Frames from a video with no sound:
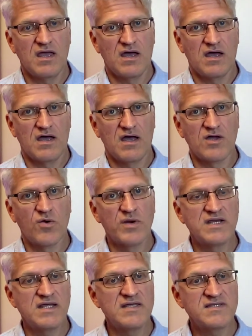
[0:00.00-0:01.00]

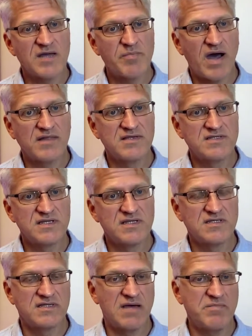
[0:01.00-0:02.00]
According to his
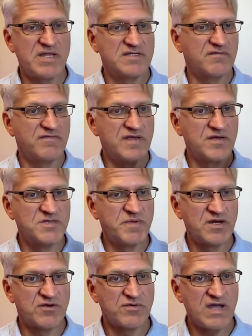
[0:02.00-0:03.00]
hypothesis, that means a field's
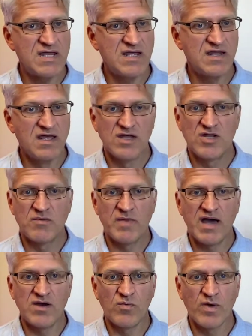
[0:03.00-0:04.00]
been created. No
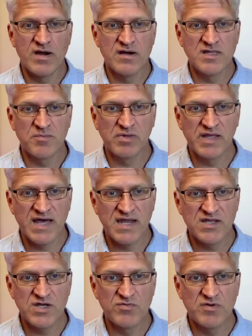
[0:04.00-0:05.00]
matter where in the
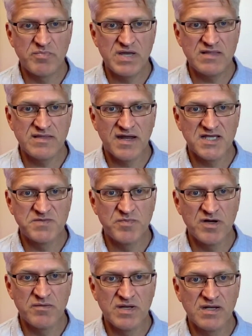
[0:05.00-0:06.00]
planet you repeat that
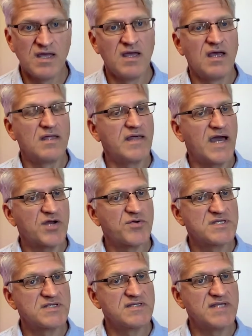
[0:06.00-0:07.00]
experiment, that
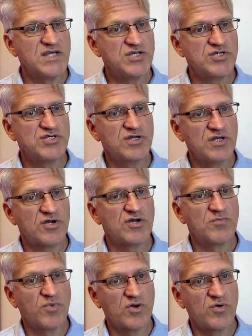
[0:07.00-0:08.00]
crystallization should
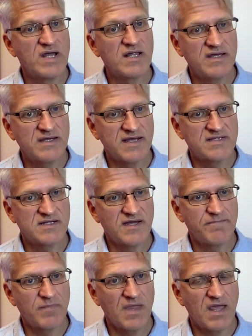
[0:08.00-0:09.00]
occur more quickly next
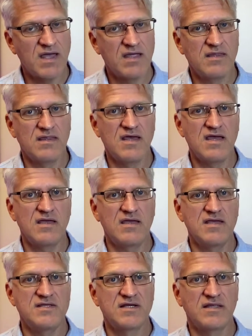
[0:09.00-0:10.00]
time. And
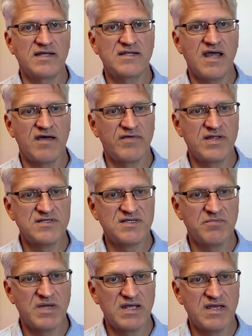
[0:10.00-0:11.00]
he's collected evidence
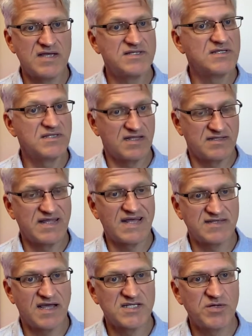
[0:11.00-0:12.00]
in many cases that
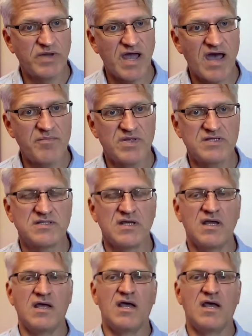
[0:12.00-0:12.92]
that's actually what happens.